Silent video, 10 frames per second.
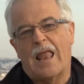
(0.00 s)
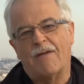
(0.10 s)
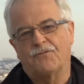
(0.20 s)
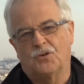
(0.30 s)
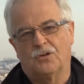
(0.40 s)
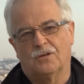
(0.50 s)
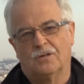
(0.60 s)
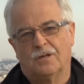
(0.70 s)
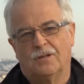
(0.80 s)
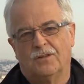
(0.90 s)
laughter,
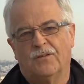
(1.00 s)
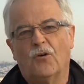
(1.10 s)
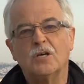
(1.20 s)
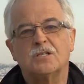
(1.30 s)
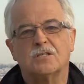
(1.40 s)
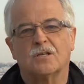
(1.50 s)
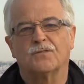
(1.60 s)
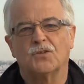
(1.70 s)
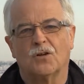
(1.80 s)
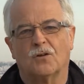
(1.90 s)
the voices
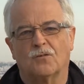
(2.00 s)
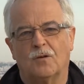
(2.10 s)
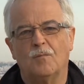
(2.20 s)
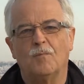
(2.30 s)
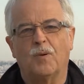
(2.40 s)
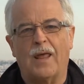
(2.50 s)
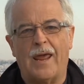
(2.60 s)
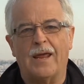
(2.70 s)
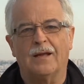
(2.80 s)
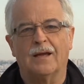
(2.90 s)
of children
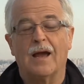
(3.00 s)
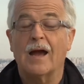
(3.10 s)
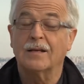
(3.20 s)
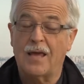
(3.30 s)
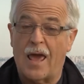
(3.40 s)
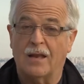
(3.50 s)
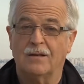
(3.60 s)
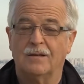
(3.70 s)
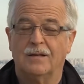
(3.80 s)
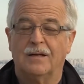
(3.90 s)
playing
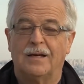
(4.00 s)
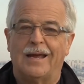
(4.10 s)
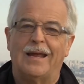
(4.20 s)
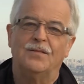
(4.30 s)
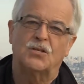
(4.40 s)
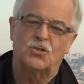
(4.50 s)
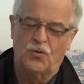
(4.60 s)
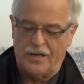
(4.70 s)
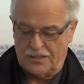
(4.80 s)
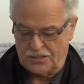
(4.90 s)
again in the
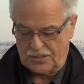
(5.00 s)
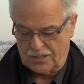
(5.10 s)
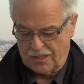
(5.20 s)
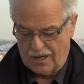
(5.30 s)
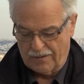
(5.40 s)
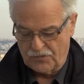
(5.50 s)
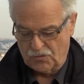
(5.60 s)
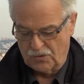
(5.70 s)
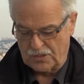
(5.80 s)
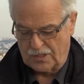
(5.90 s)
streets of
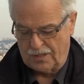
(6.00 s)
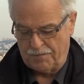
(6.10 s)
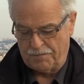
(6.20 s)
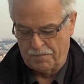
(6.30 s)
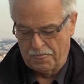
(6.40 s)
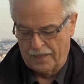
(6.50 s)
Jerusalem.